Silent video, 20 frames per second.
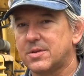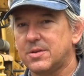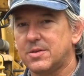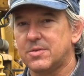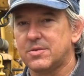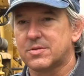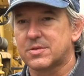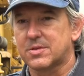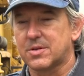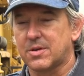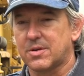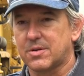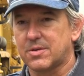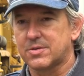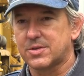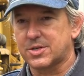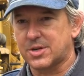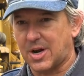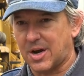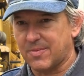use their
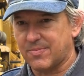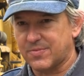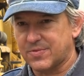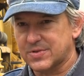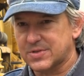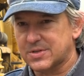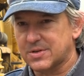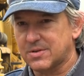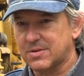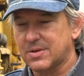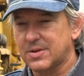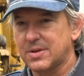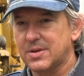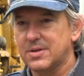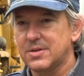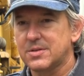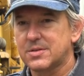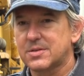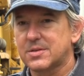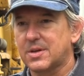shop
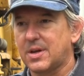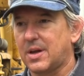facilities,